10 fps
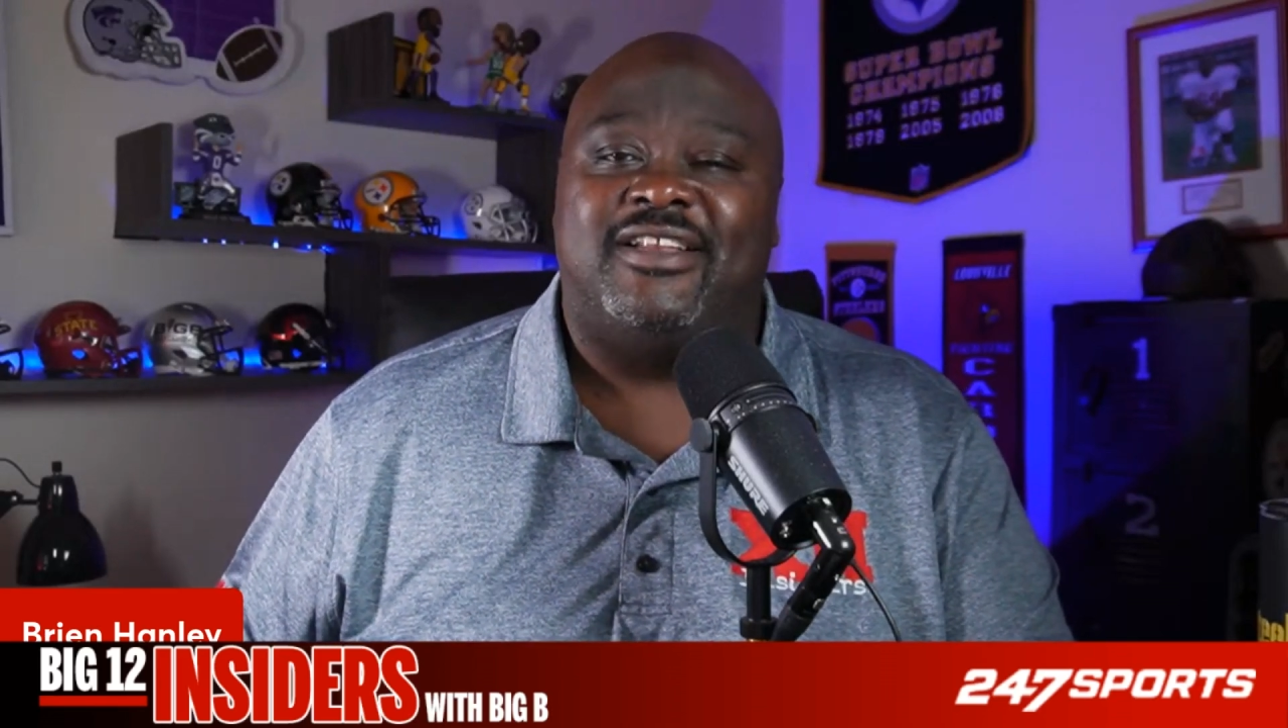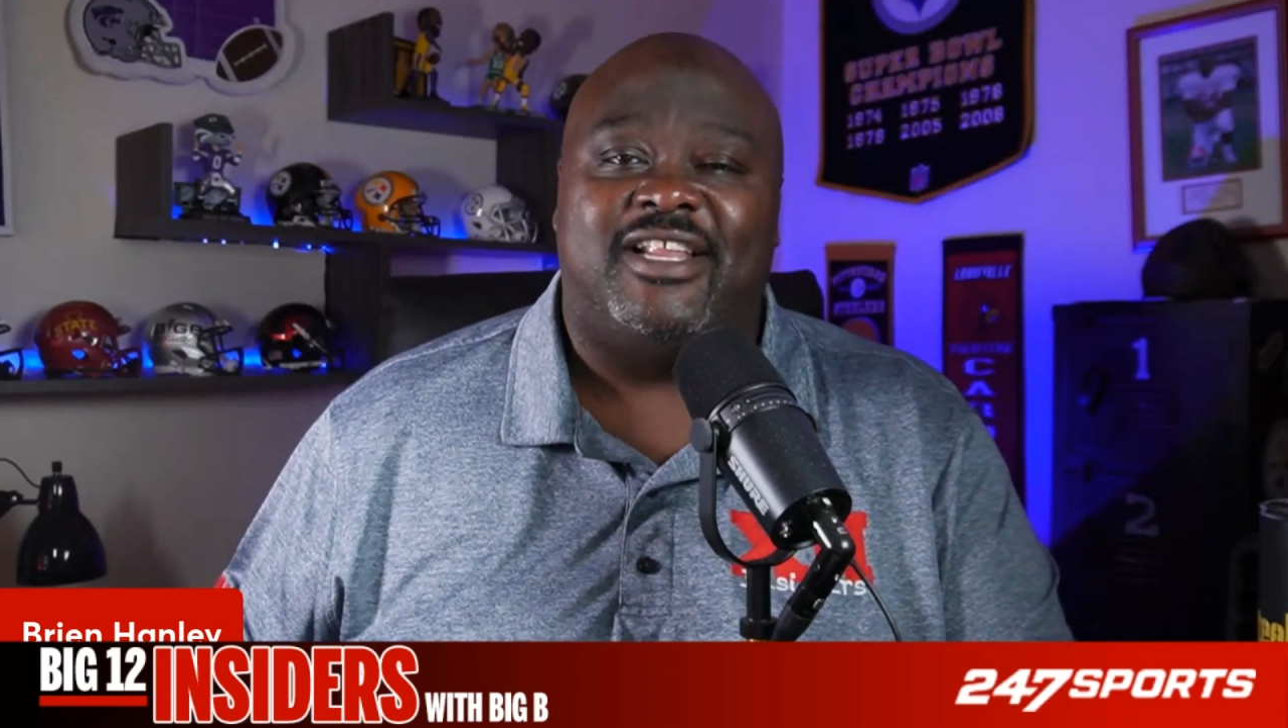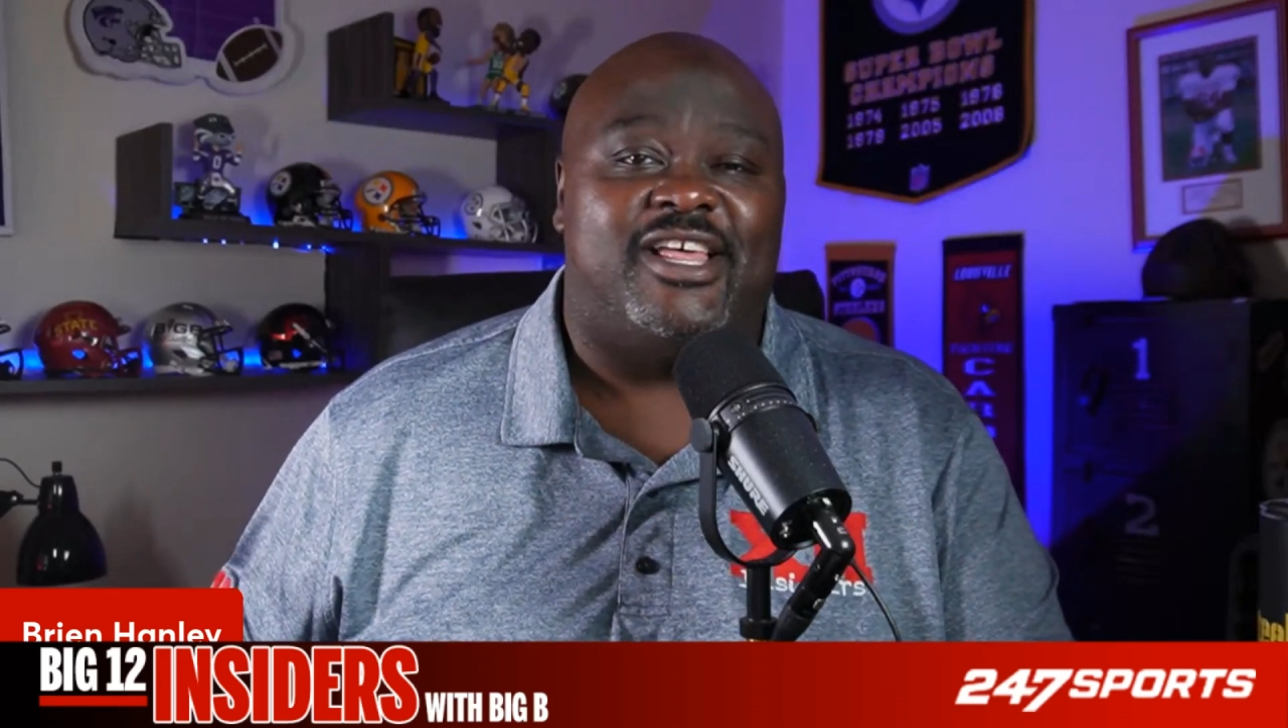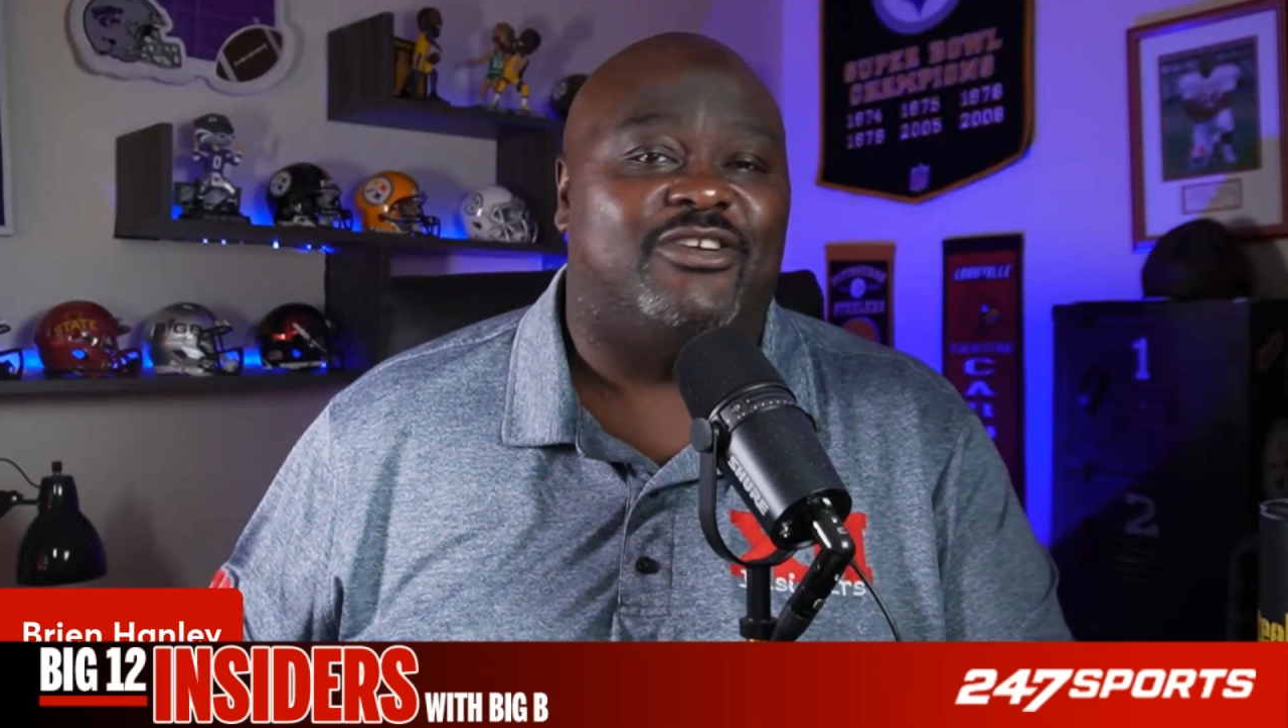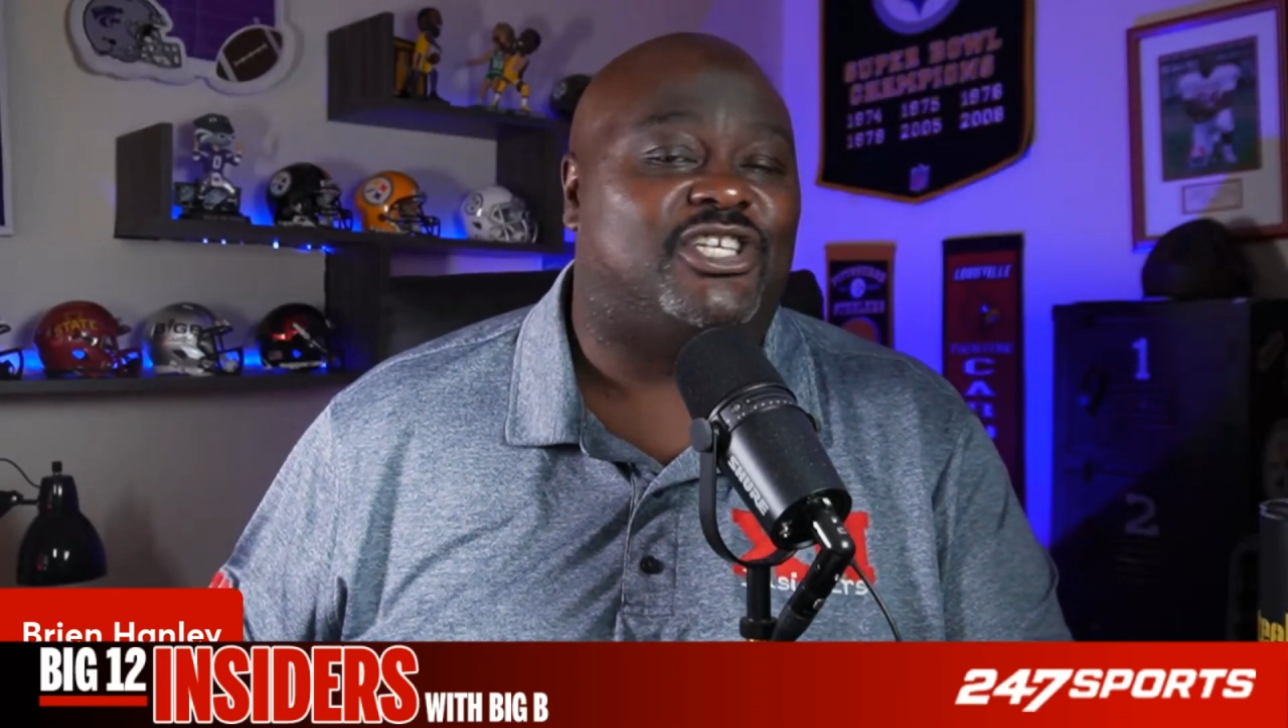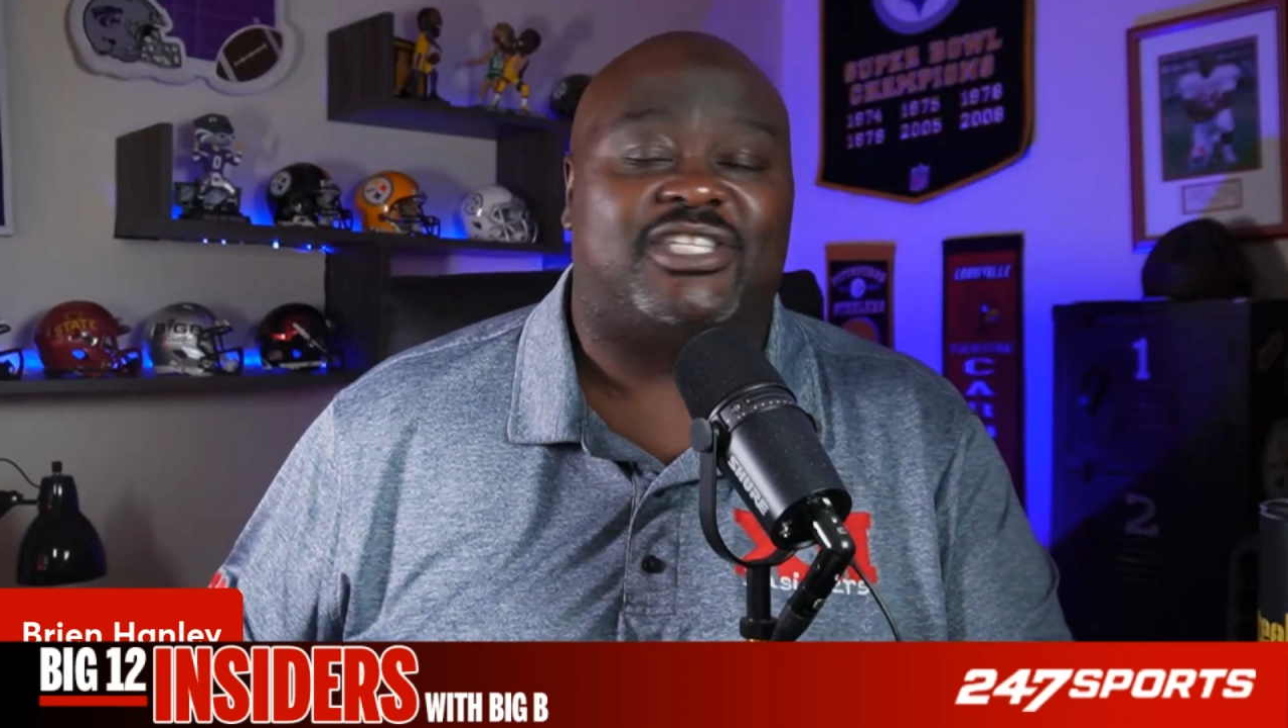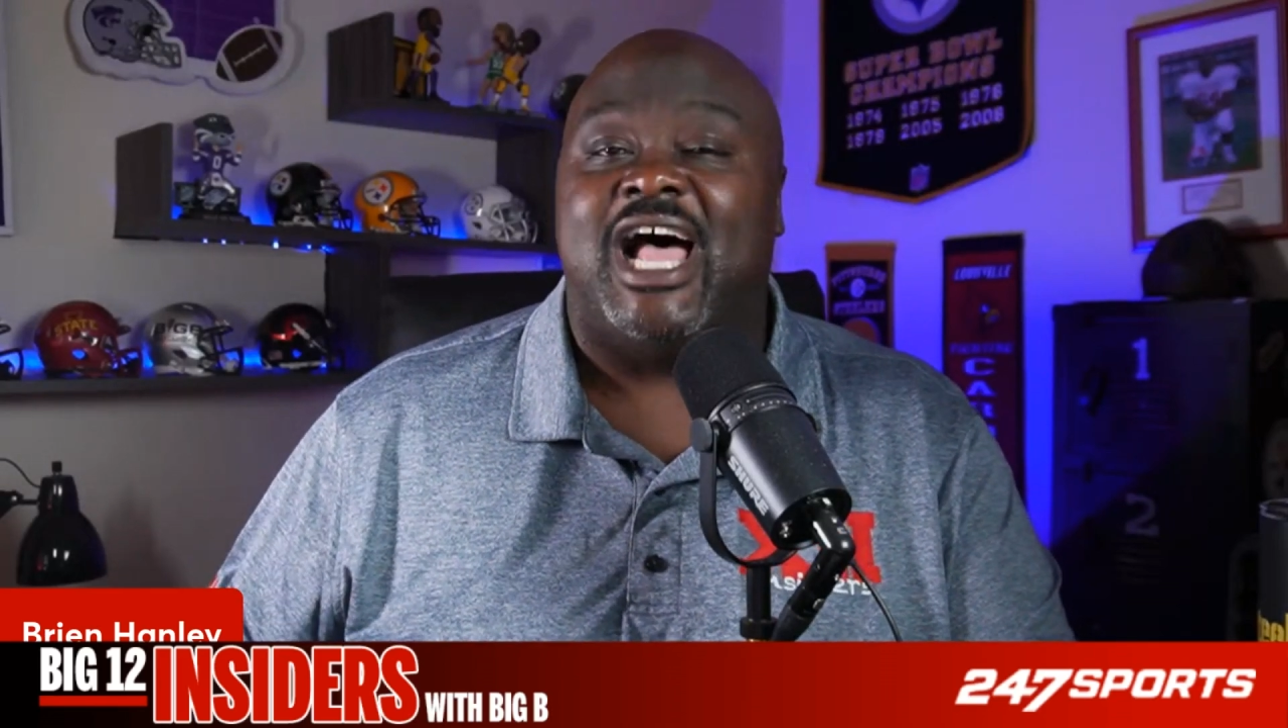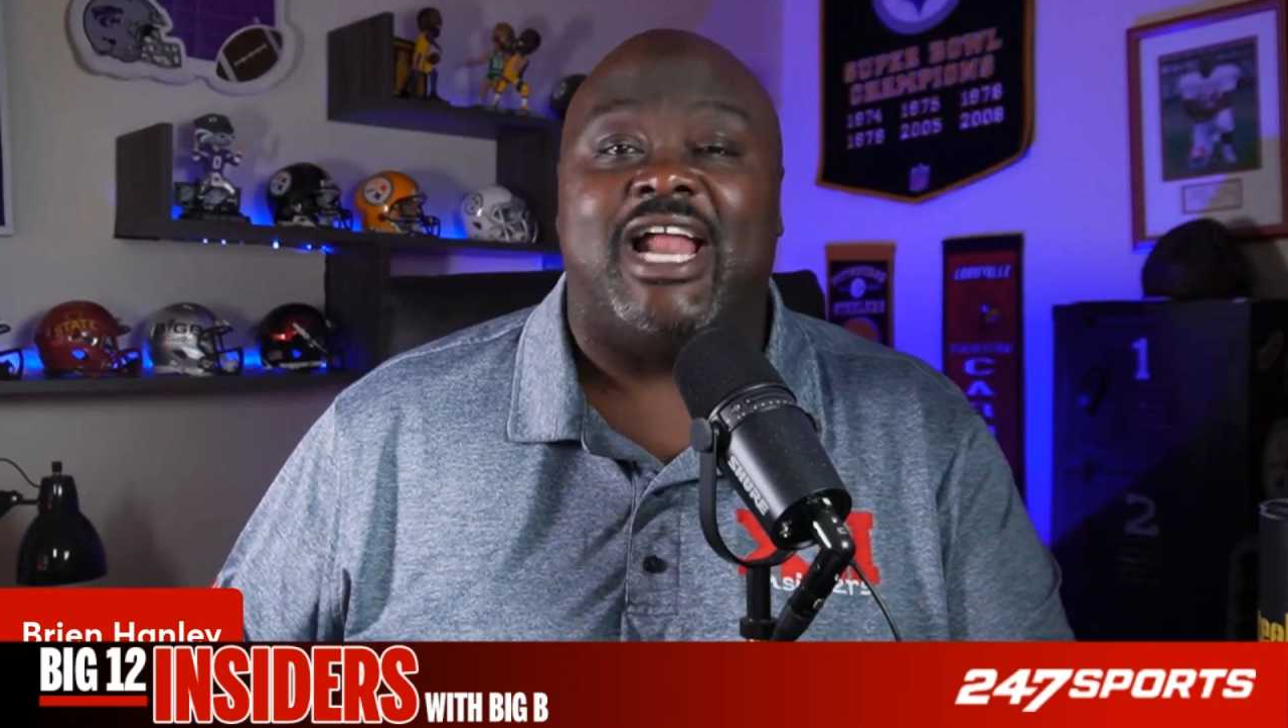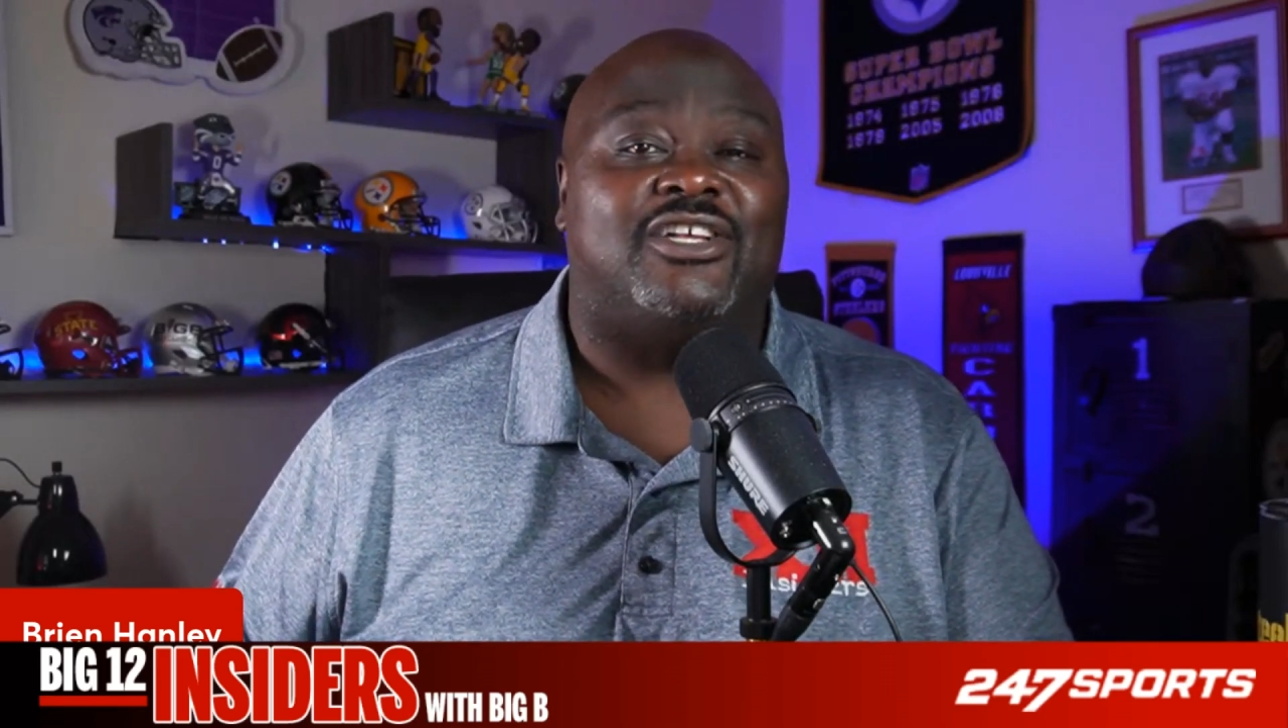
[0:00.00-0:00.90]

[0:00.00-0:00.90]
They're just not